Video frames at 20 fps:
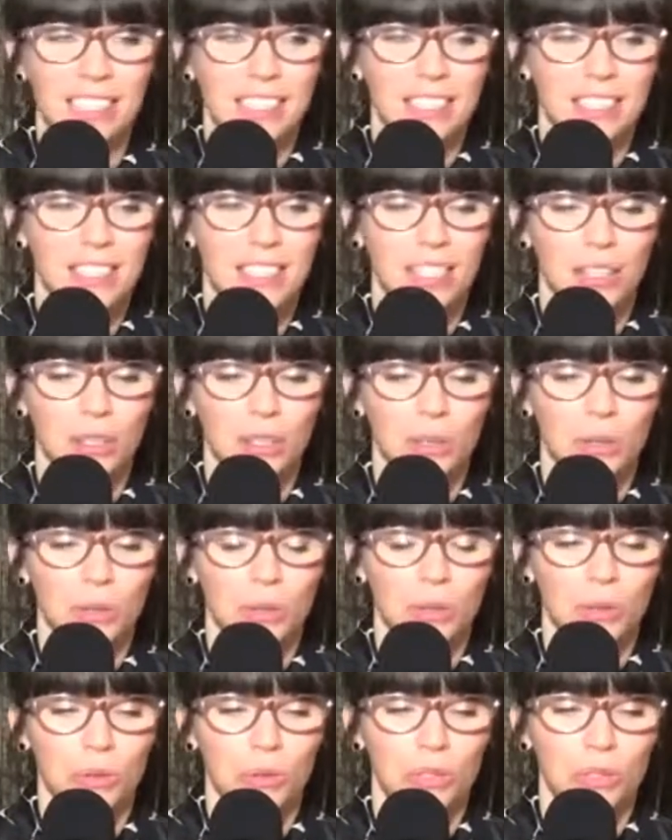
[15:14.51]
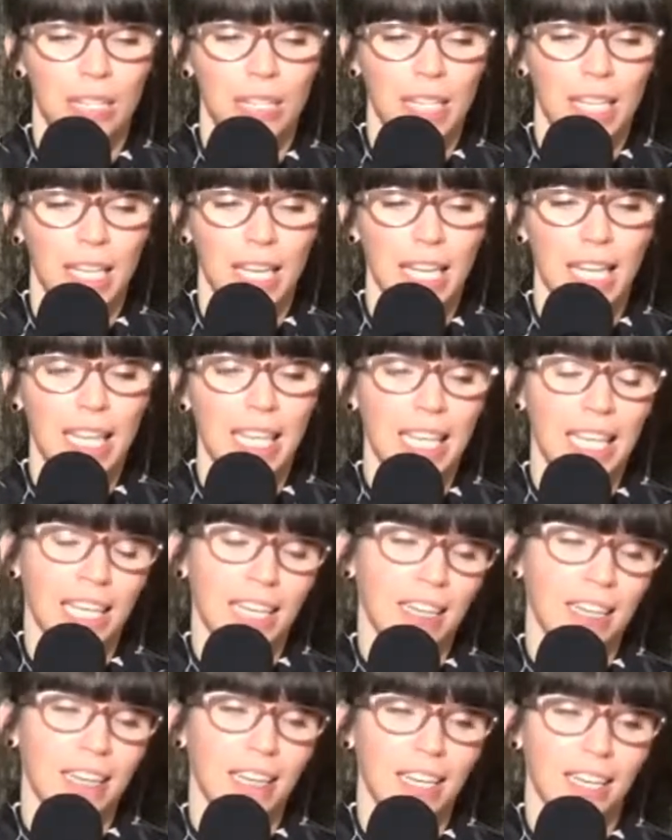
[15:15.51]
So, and
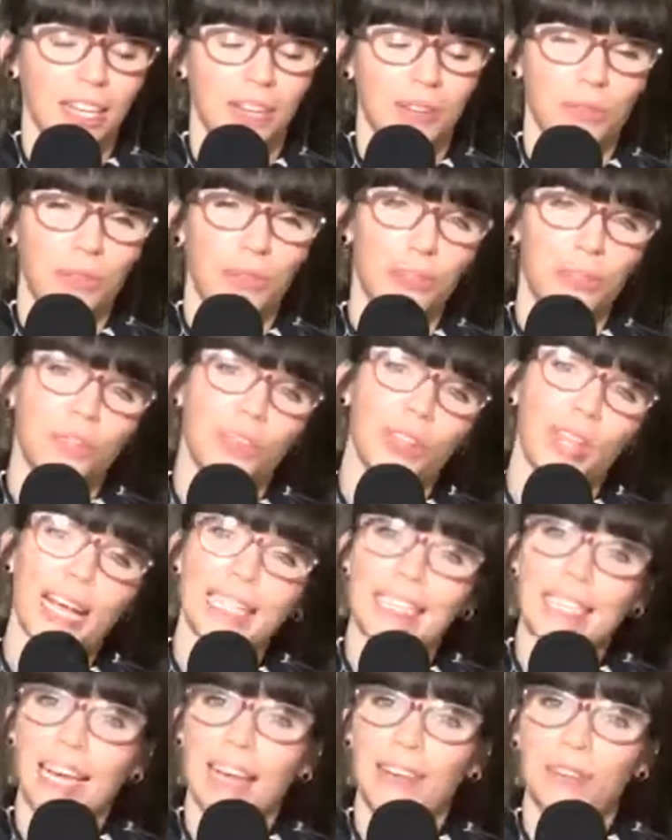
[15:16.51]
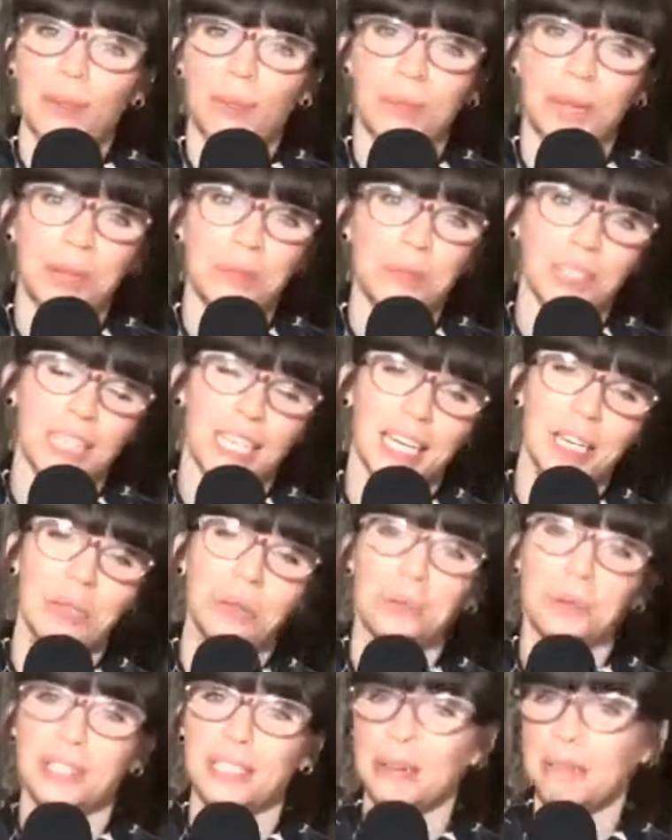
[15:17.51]
then, for that to ever be able to
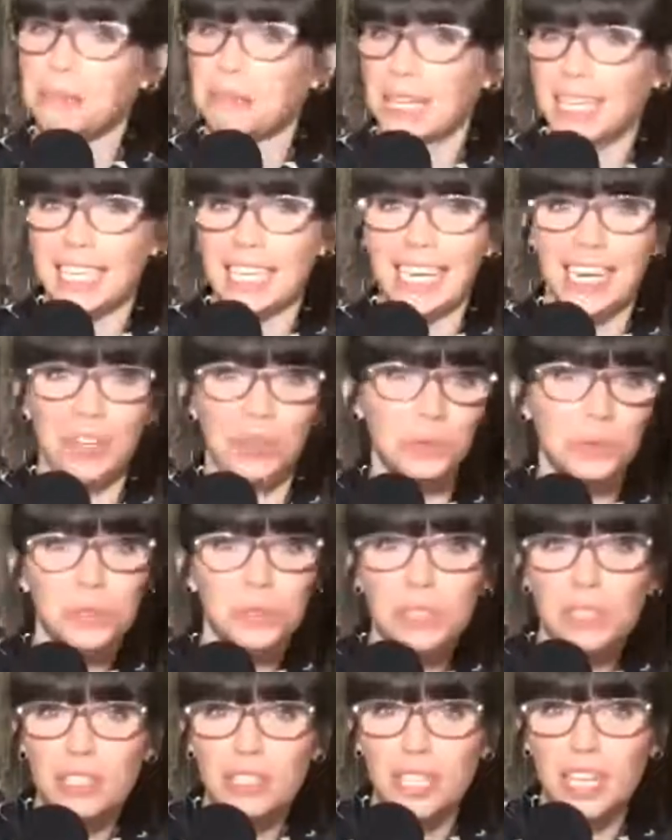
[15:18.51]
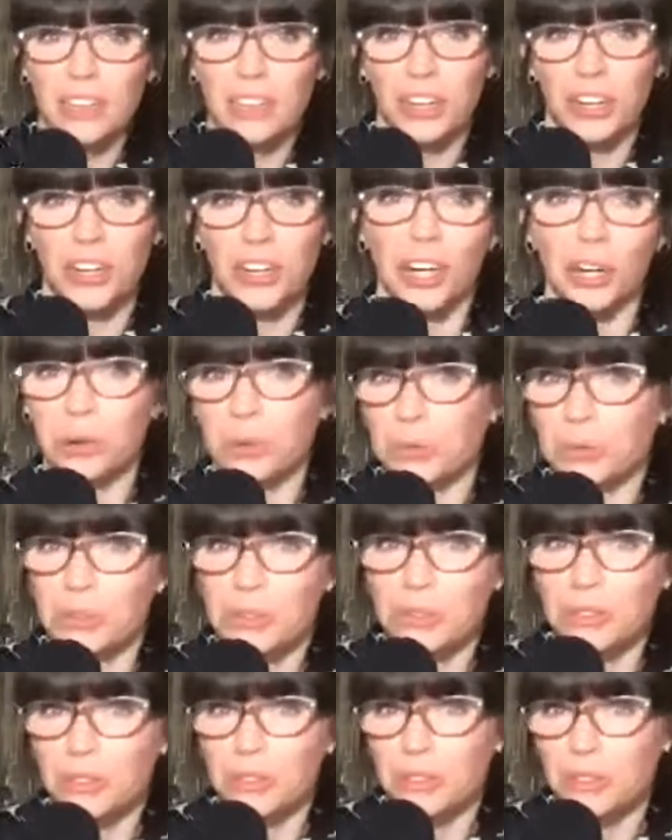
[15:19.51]
help somebody else in their
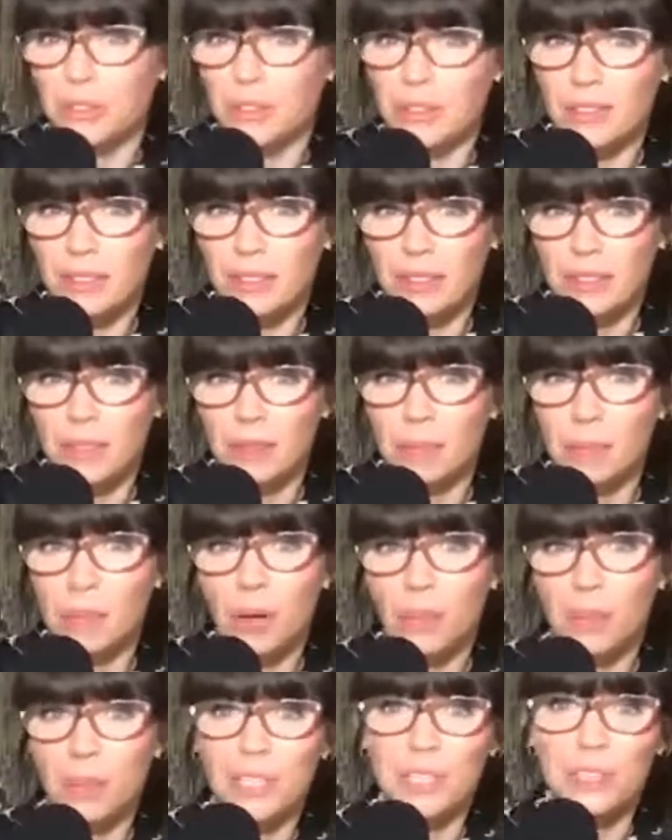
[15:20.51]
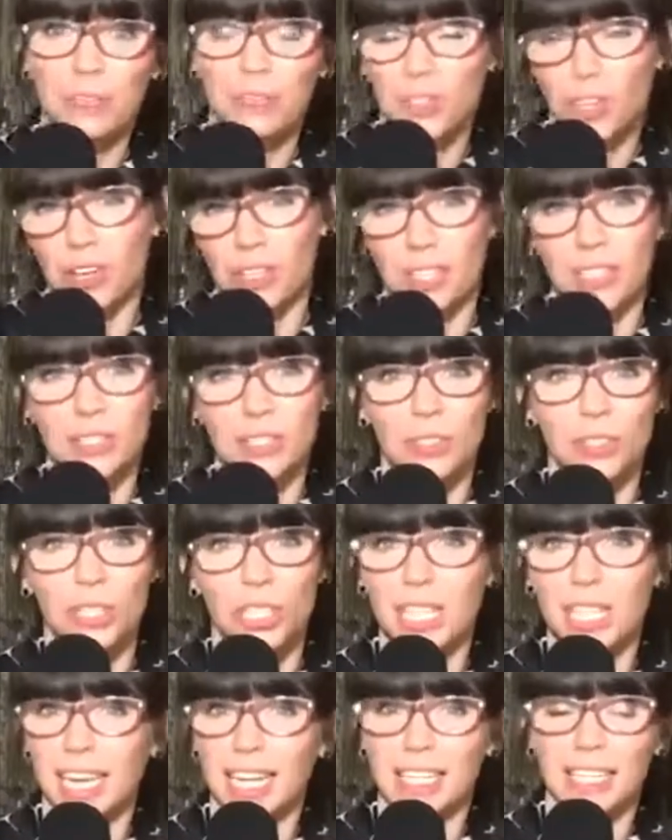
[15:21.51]
own moments of darkness or
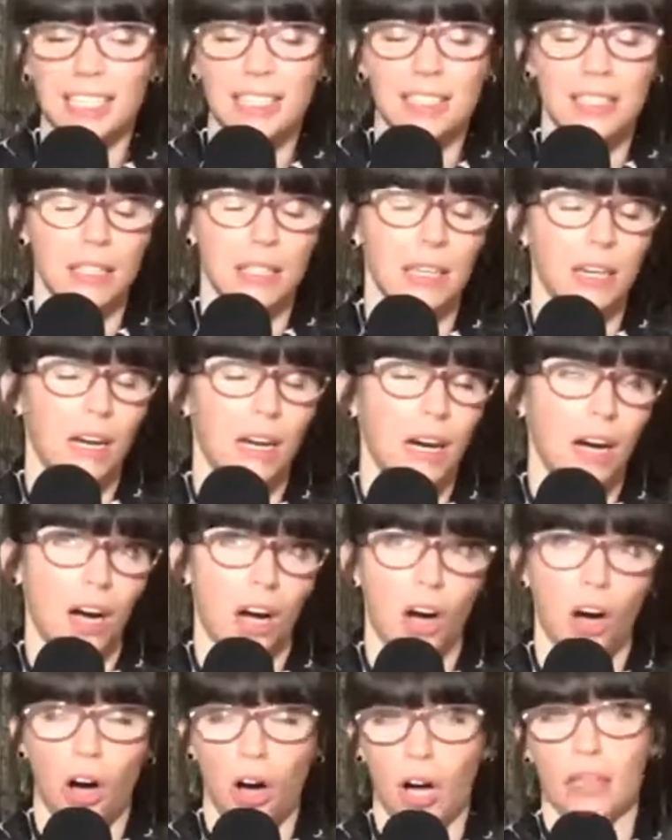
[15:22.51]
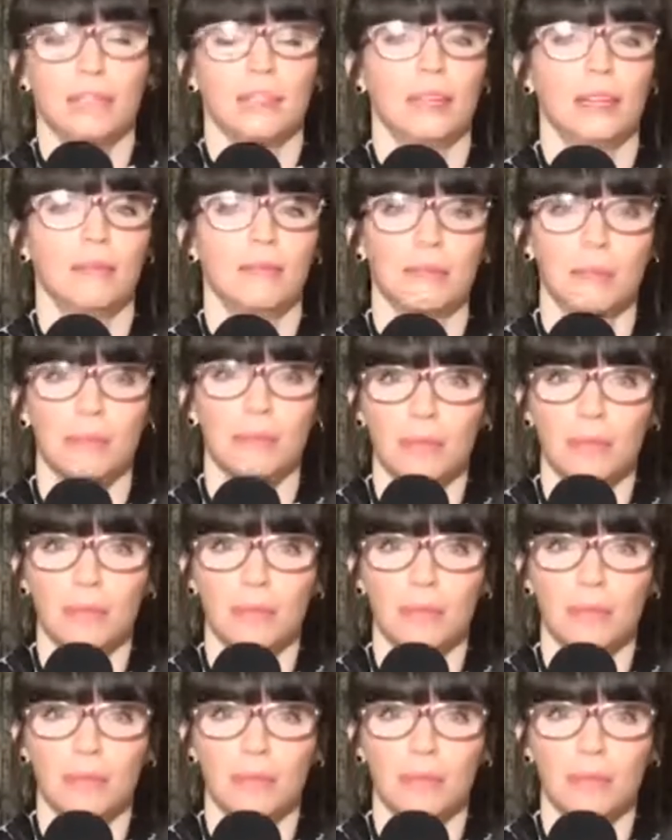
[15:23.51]
sadness, awesome.